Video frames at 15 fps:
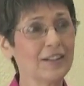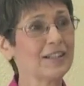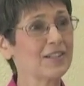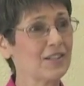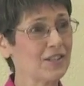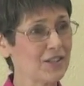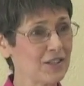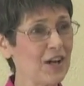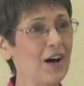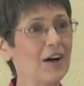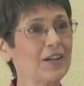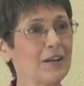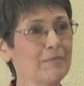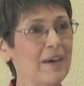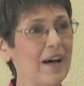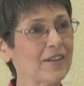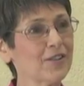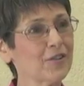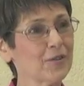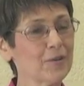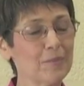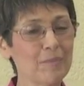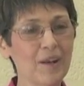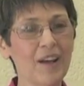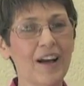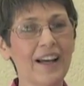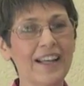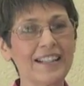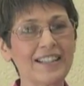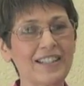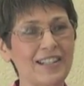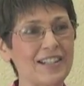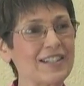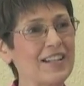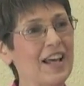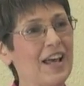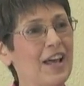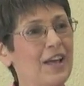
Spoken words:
Let's just talk about your appliances.